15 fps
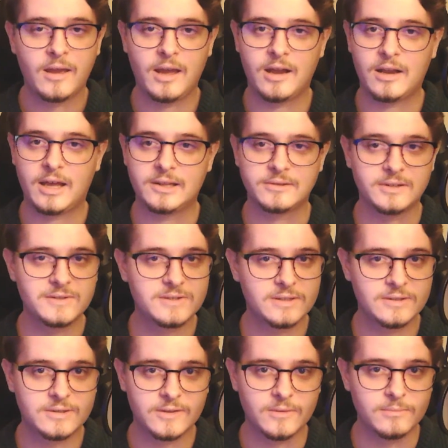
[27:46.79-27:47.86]
And I
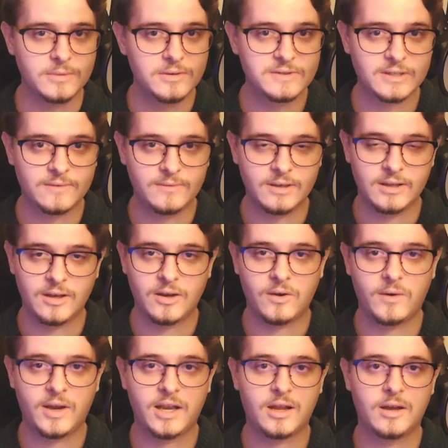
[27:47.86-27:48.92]
listened to the music
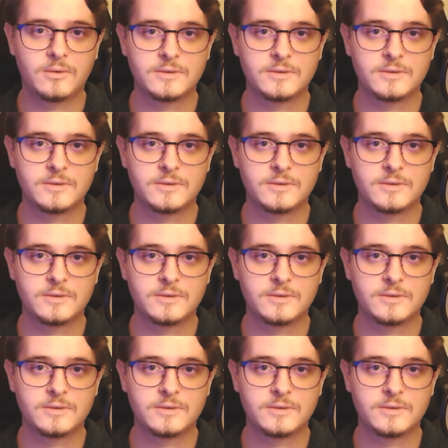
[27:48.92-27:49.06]
video and I